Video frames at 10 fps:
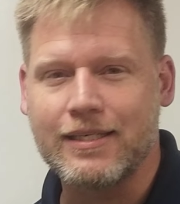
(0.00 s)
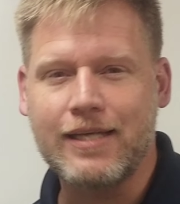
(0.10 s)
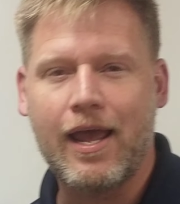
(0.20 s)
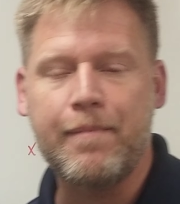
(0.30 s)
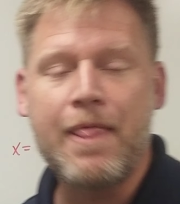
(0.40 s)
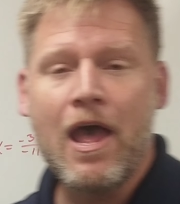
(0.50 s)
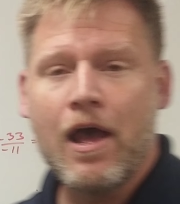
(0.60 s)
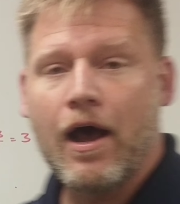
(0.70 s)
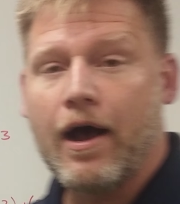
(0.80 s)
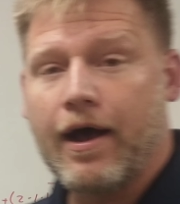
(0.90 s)
the same,
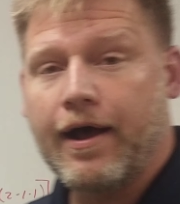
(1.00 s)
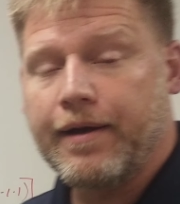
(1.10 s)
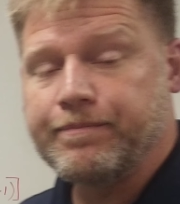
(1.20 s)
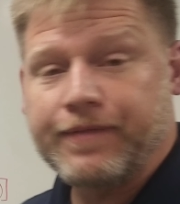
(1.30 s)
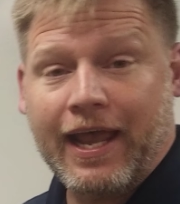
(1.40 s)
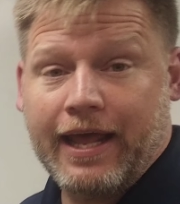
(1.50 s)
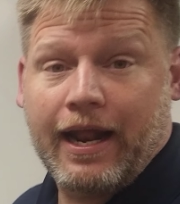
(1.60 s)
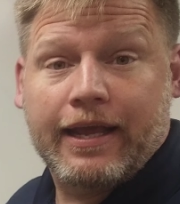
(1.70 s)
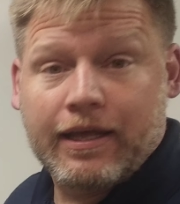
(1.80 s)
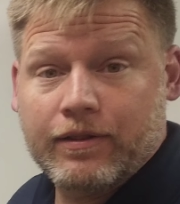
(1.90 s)
um, and
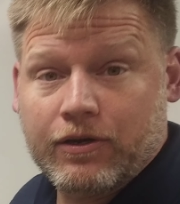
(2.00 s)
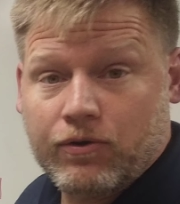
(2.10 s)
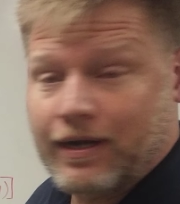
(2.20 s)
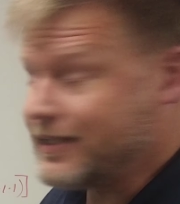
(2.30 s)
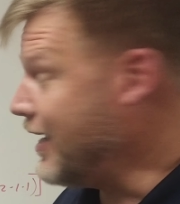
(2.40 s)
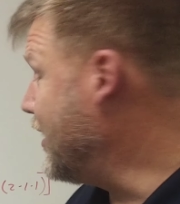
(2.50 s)
I get the correct